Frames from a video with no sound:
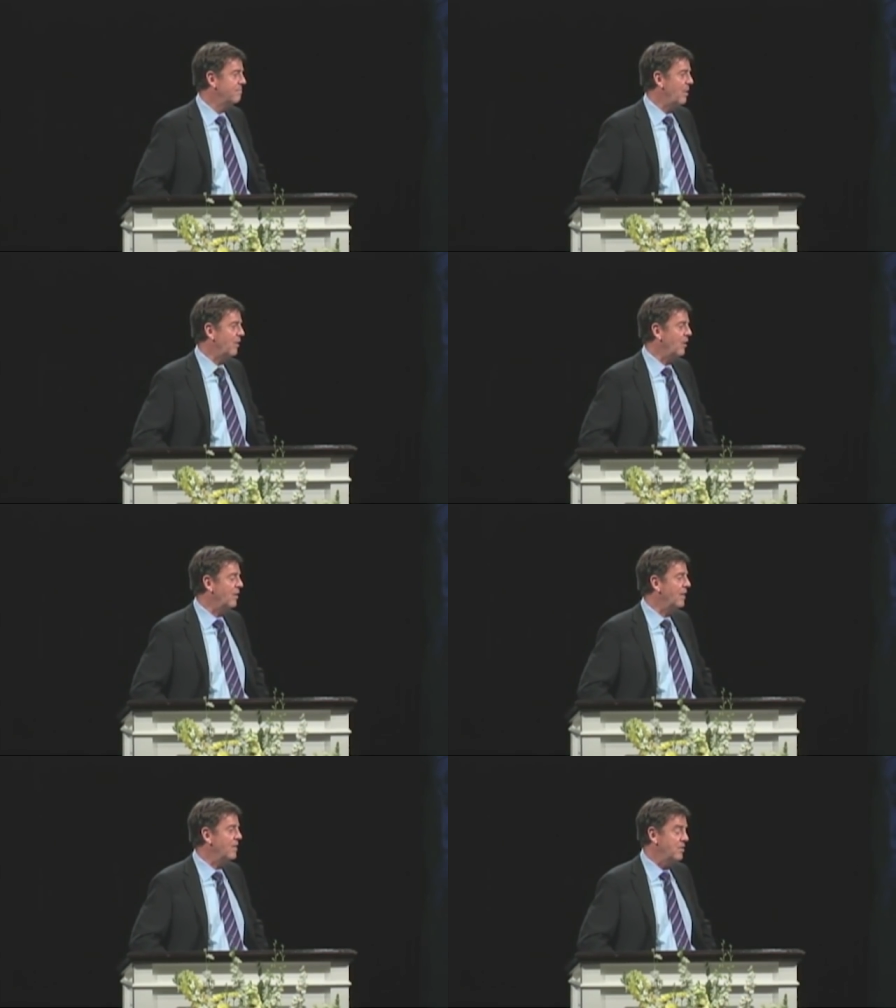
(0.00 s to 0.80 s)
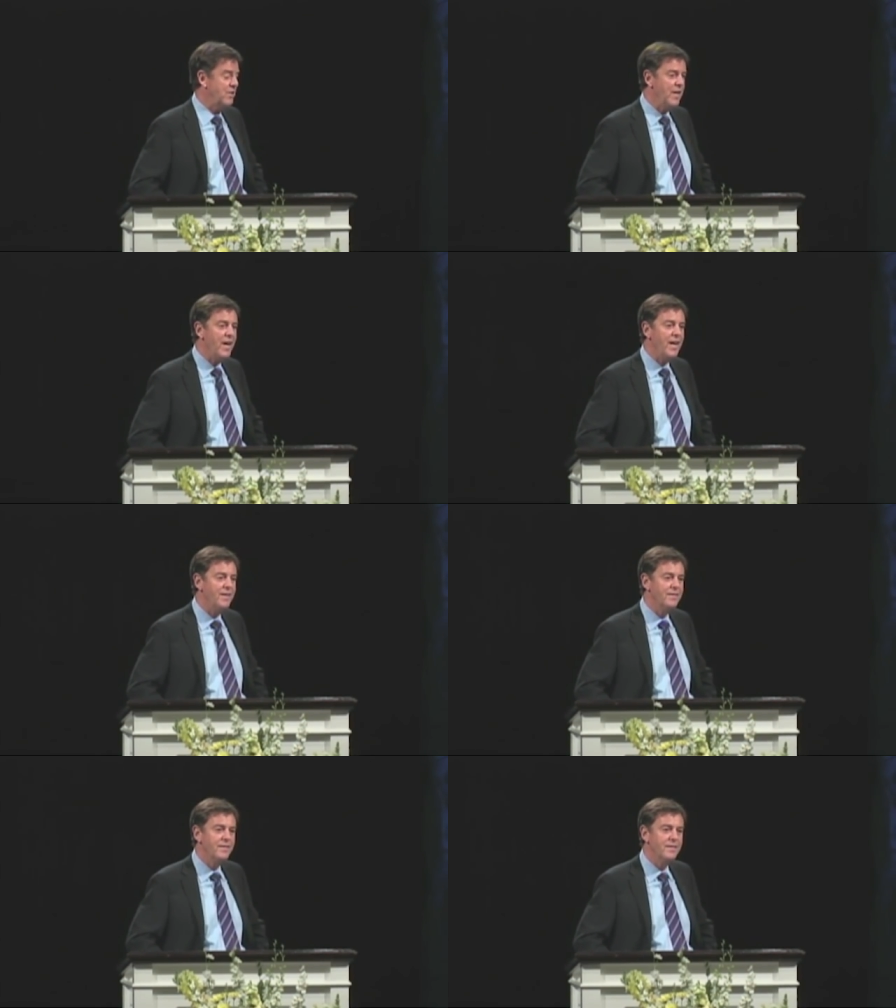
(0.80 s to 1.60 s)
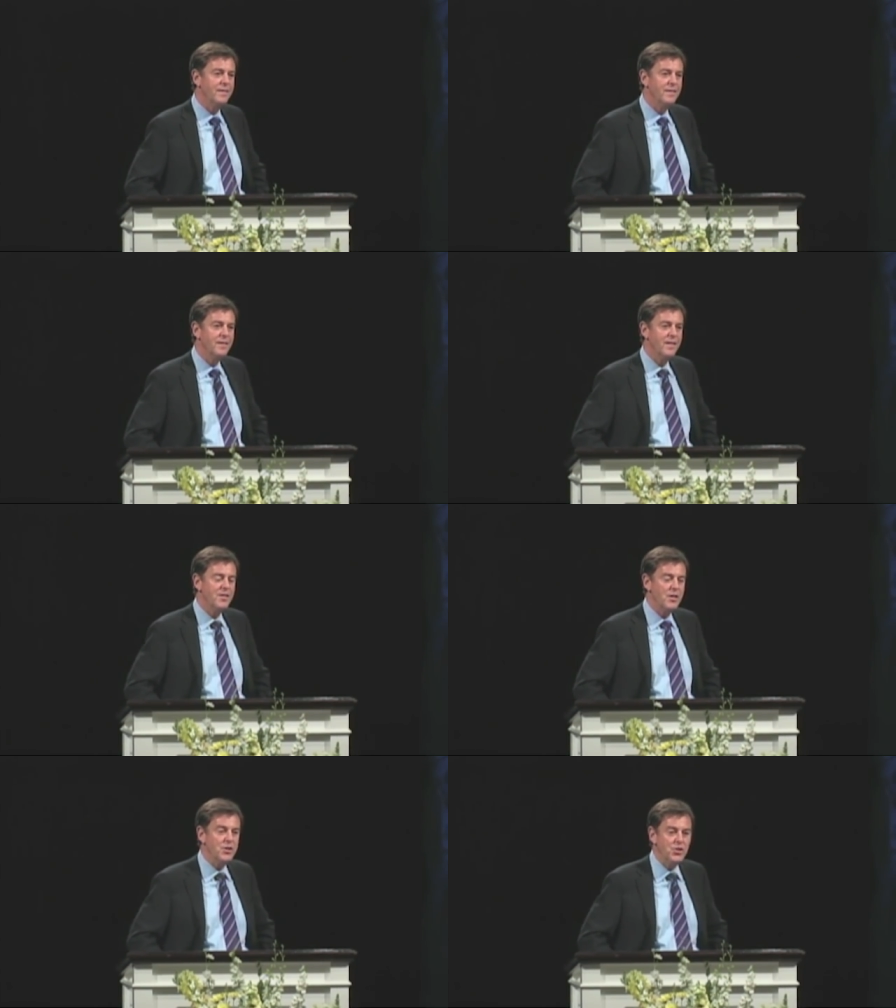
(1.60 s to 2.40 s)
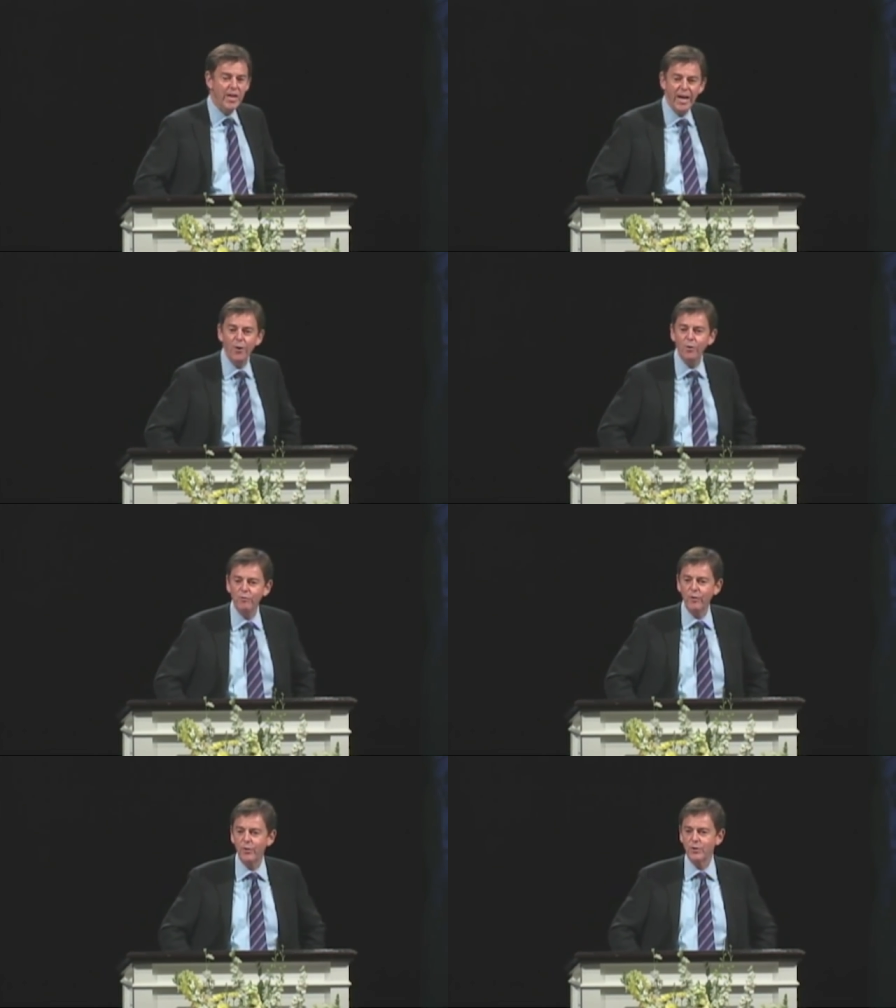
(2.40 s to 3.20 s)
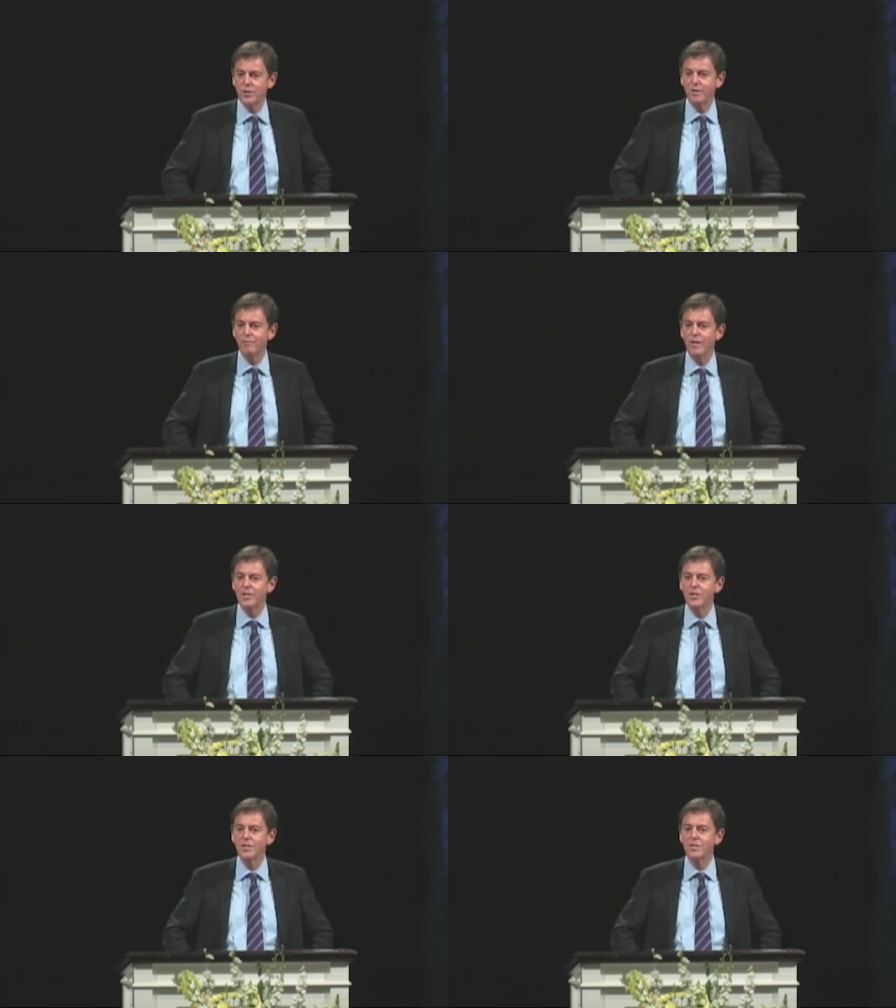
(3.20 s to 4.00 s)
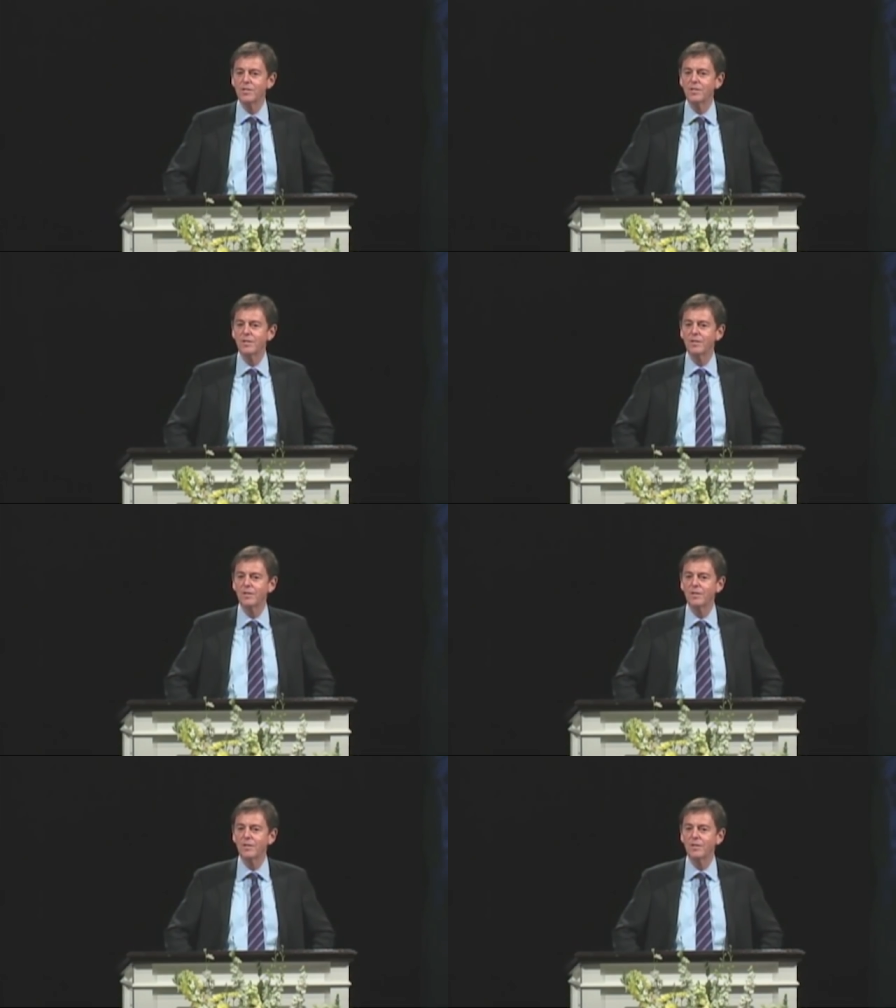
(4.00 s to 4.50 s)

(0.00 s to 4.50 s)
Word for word: Bunyan in his day is in jail for those convictions.